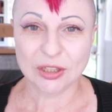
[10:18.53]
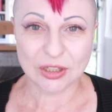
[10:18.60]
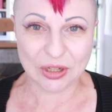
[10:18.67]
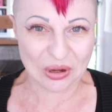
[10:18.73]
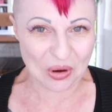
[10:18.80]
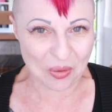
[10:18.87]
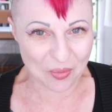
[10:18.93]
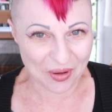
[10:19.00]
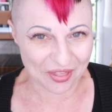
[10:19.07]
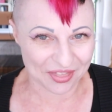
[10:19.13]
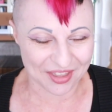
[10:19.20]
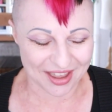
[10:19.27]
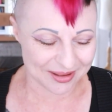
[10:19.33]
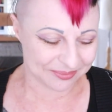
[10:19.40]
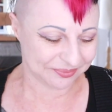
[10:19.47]
You don't want
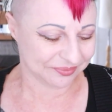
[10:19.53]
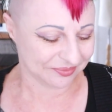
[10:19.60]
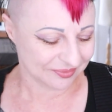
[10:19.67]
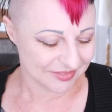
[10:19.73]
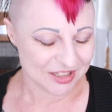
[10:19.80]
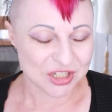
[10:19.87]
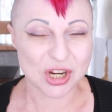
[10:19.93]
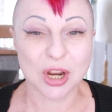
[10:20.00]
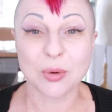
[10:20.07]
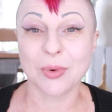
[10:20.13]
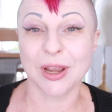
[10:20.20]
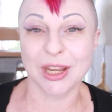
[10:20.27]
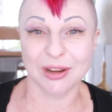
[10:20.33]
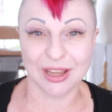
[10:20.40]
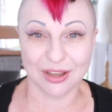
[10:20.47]
that. Don't
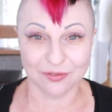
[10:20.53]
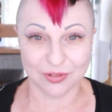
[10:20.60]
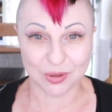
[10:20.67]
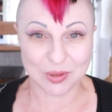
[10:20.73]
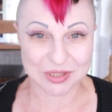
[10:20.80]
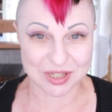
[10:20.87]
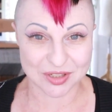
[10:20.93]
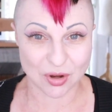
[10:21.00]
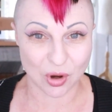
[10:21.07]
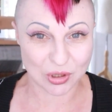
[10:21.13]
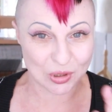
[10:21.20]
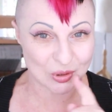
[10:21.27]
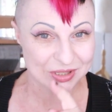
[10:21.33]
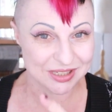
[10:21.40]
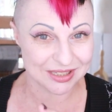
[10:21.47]
wear your influences
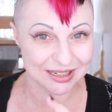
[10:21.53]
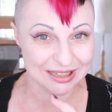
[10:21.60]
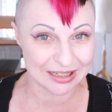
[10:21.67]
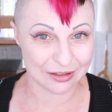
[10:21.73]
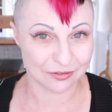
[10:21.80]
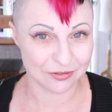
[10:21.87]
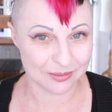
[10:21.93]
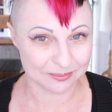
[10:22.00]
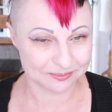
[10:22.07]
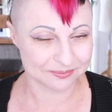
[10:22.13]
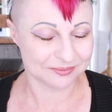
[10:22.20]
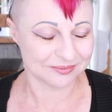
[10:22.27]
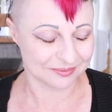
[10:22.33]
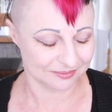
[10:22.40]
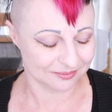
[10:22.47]
on your sleeve.
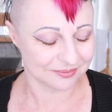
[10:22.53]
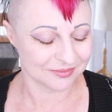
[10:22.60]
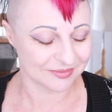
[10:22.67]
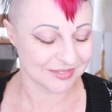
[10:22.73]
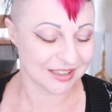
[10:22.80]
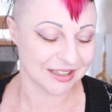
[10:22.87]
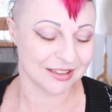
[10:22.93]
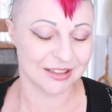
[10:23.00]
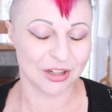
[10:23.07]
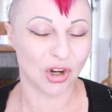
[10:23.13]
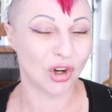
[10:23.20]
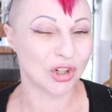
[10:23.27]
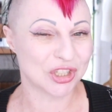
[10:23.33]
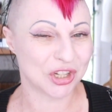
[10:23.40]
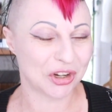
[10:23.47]

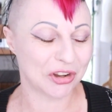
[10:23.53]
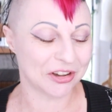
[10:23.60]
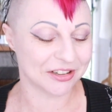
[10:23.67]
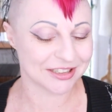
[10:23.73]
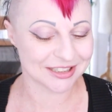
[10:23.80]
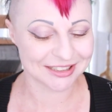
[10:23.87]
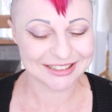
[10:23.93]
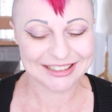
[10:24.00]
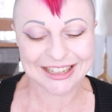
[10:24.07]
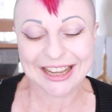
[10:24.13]
Good to note.